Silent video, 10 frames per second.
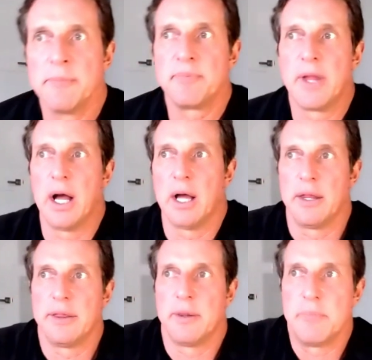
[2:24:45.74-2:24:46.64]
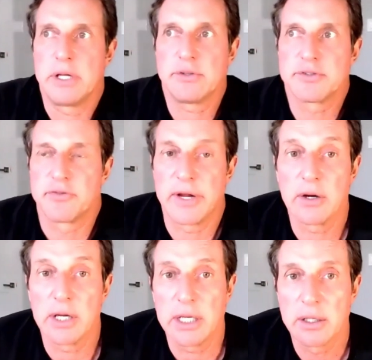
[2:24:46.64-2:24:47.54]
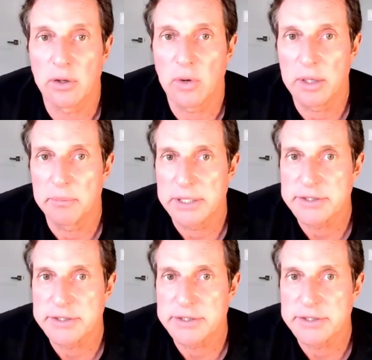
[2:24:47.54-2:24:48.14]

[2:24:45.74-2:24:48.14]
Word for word: uh, the meals vary quite a bit.